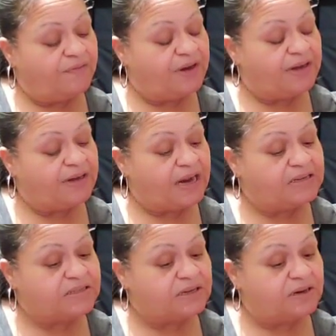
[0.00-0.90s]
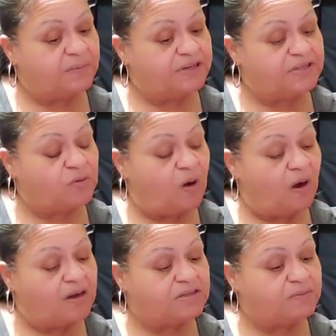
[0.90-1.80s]
feeling that it's a little bit too
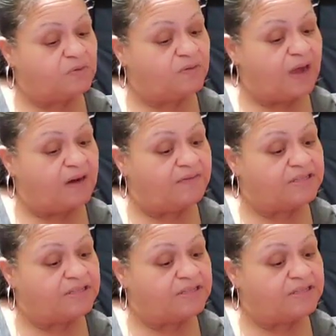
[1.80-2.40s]
hard to move out of